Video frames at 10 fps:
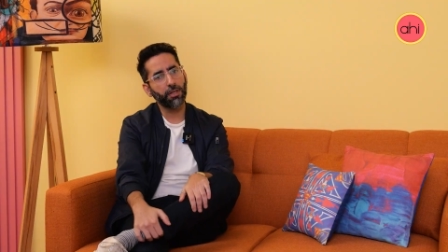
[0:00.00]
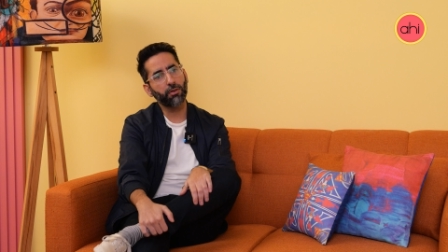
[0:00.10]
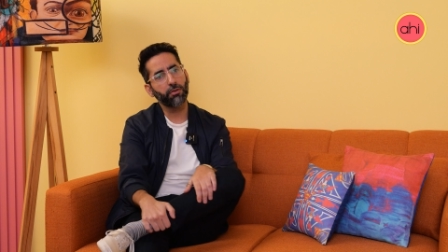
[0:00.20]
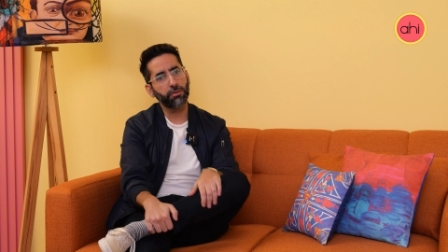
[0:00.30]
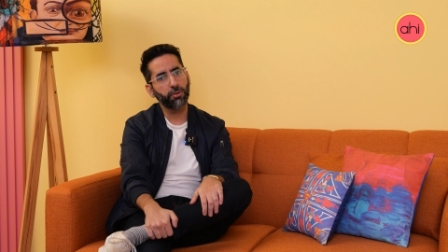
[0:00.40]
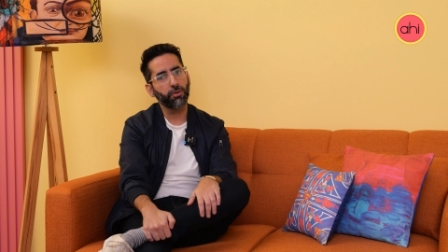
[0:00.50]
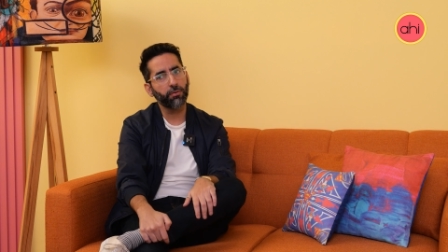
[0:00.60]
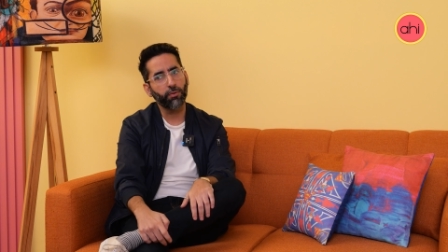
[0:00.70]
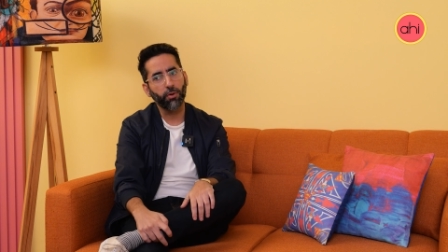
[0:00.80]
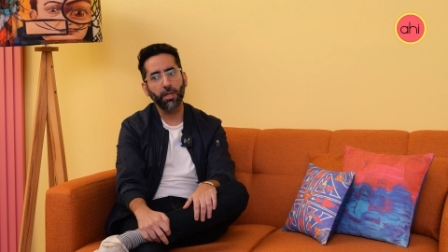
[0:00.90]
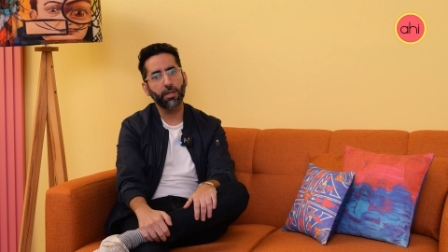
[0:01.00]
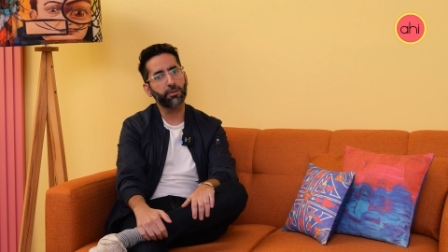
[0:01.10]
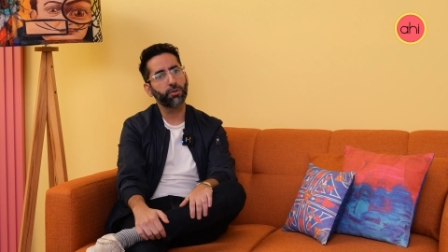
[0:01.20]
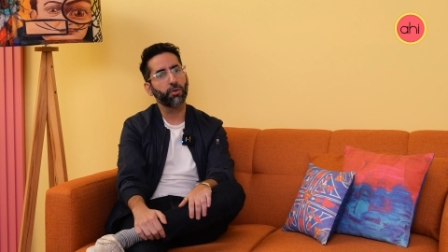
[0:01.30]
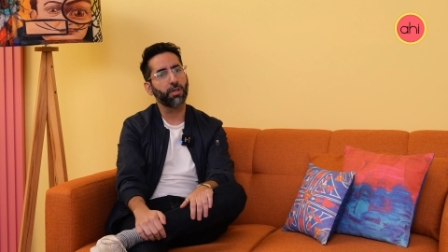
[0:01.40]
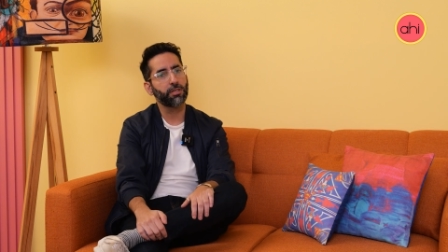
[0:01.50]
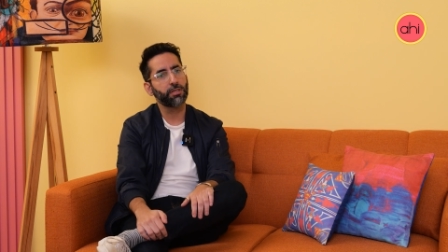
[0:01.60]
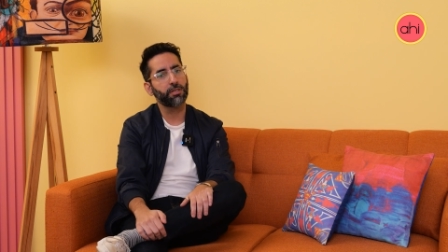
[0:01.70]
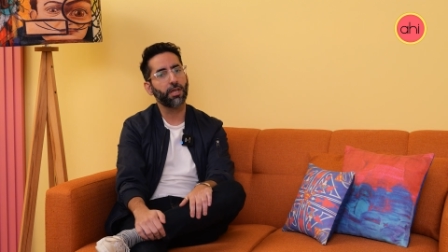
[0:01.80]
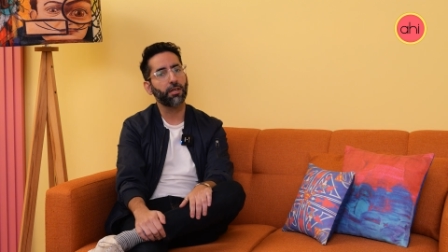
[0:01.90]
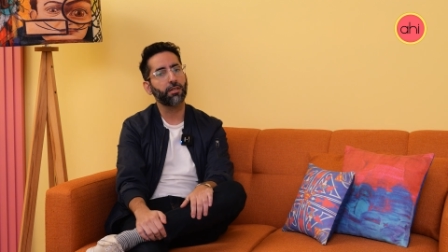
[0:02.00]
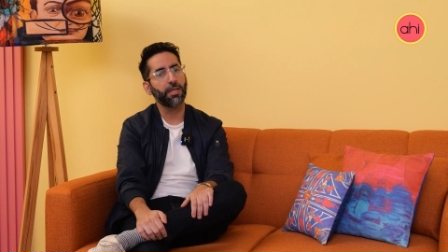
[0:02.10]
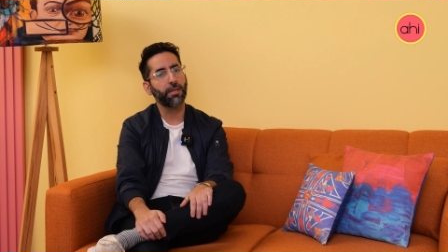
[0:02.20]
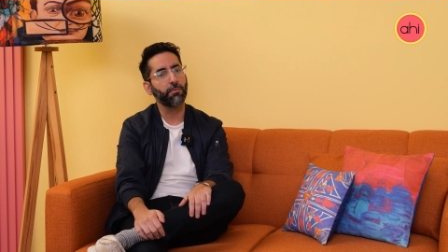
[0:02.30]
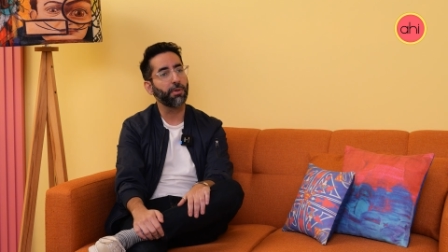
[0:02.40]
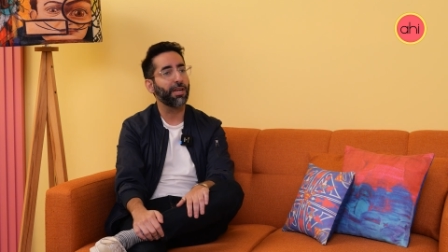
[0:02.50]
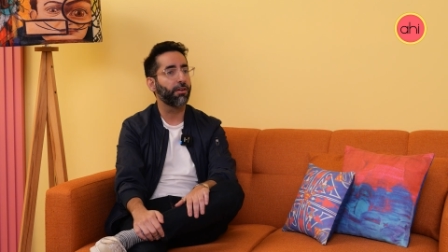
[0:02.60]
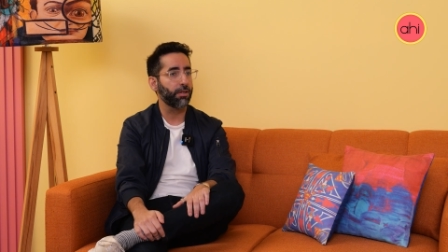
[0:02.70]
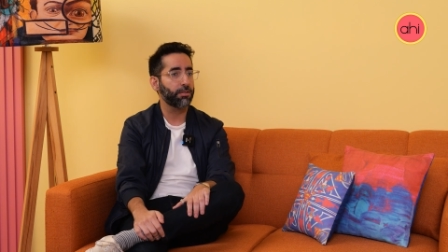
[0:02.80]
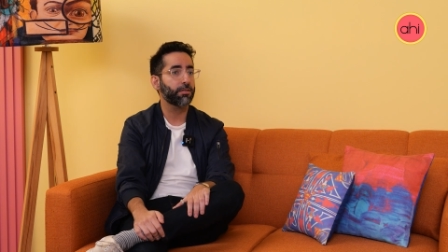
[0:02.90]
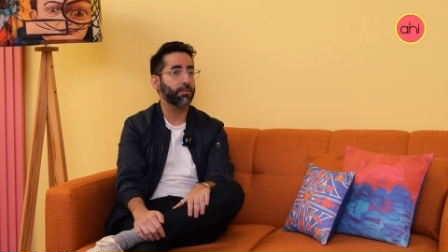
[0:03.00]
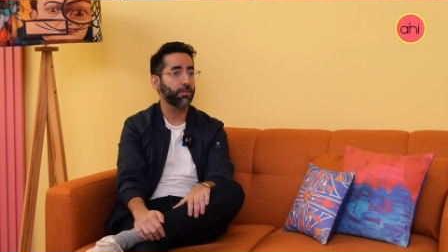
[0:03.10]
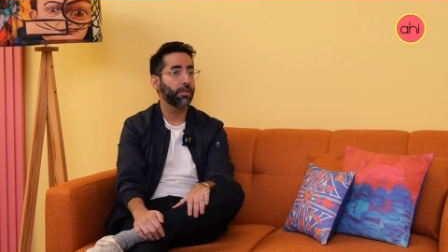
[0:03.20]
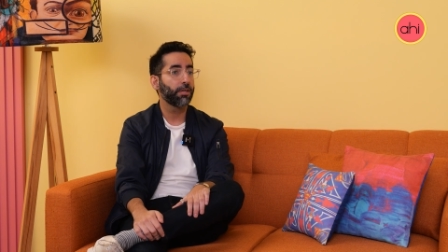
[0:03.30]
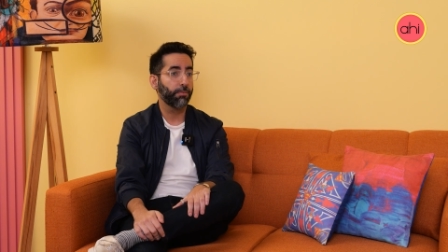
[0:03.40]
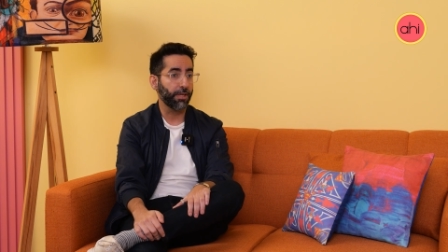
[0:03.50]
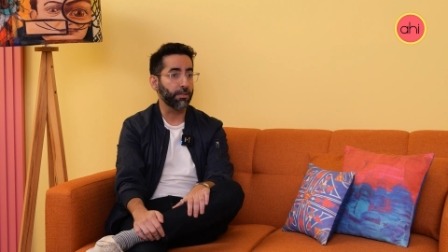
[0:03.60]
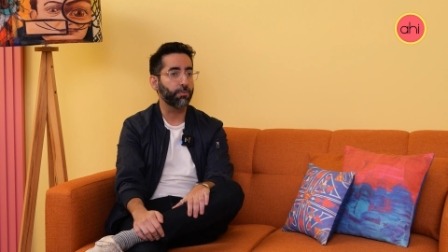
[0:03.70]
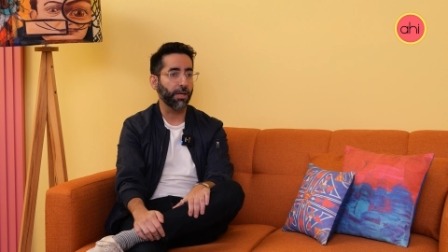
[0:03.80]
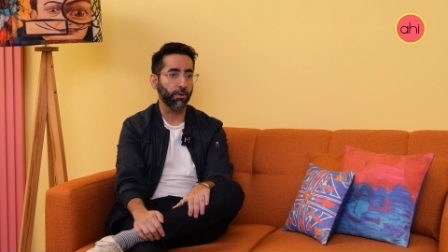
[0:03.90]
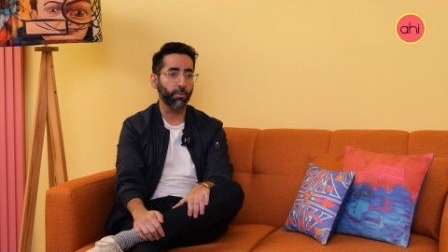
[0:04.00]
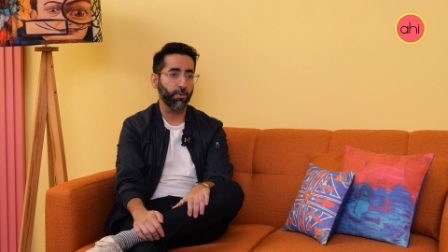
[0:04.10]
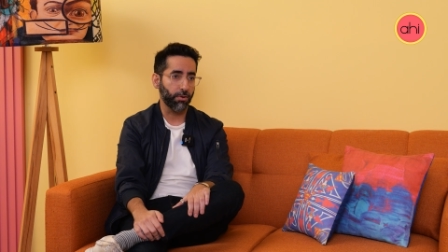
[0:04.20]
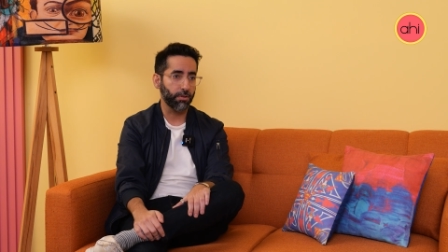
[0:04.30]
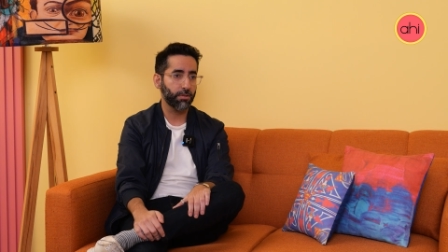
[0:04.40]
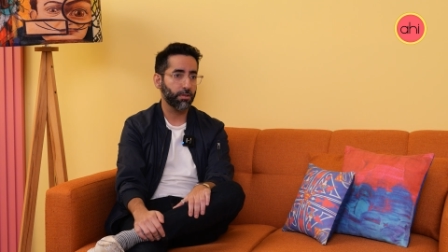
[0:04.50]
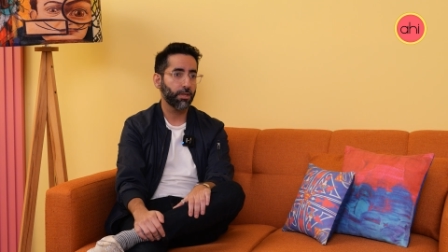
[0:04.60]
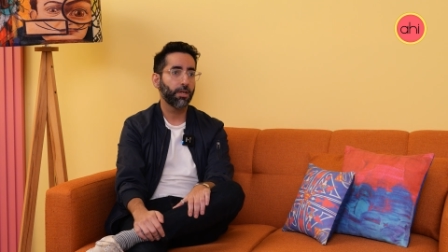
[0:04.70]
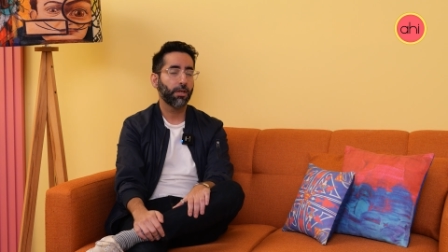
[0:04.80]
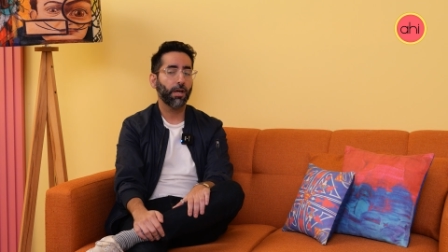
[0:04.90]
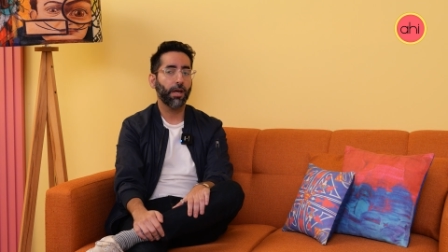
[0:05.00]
that Coke Studio 14 has showed us is that taking big risks means big rewards. Yes.